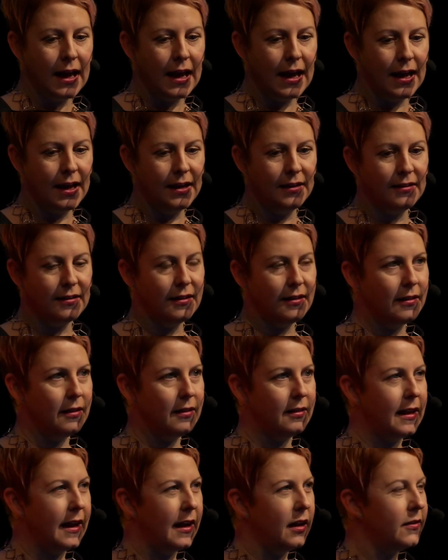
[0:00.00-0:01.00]
And
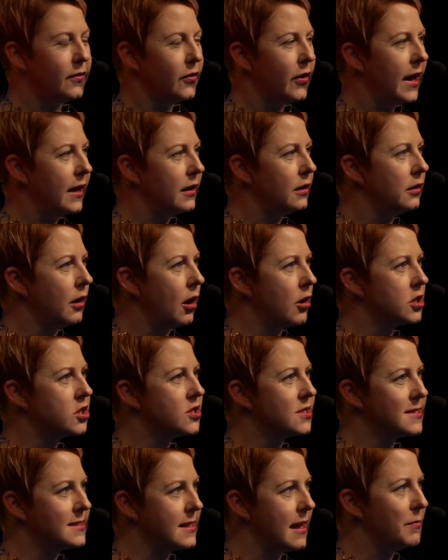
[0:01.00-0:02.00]
they also had a
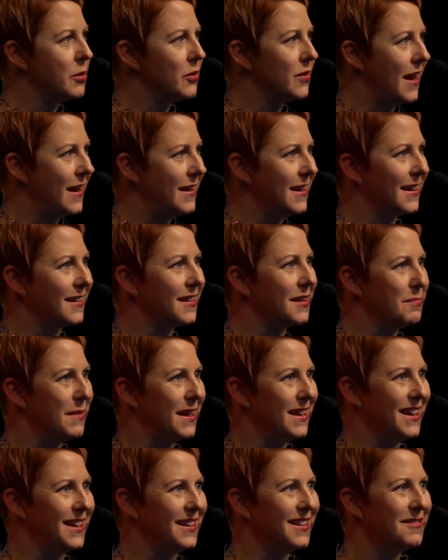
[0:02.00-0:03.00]
large cybernetic
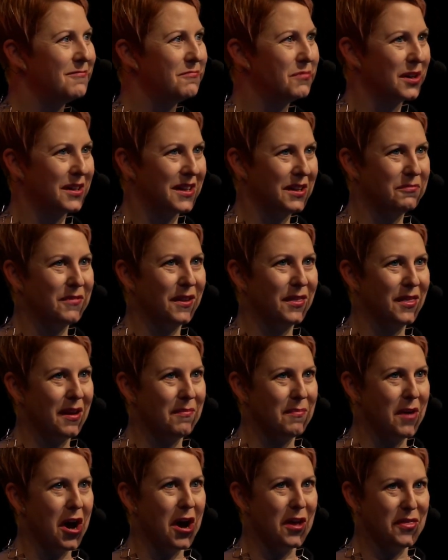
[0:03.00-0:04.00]
committee working with
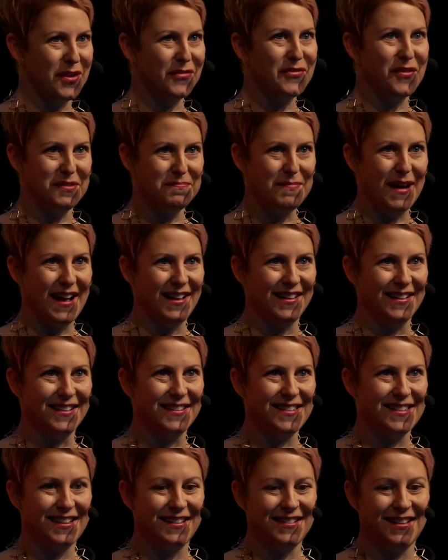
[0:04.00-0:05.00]
them on the Fun
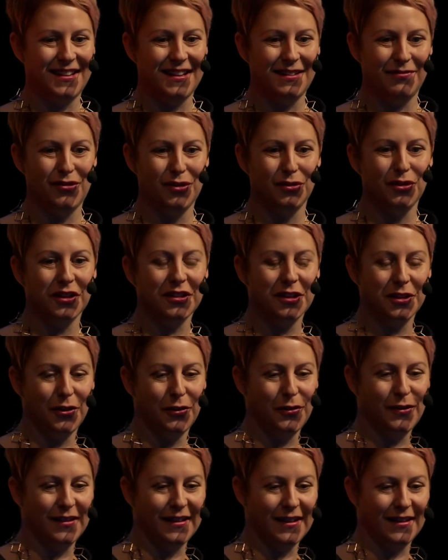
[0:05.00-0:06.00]
Palace. And if you look
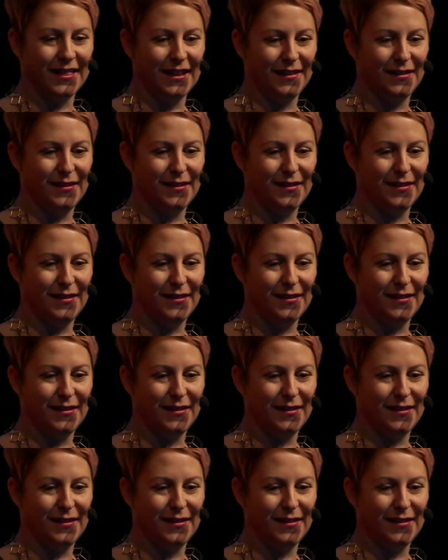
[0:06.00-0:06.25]
closely at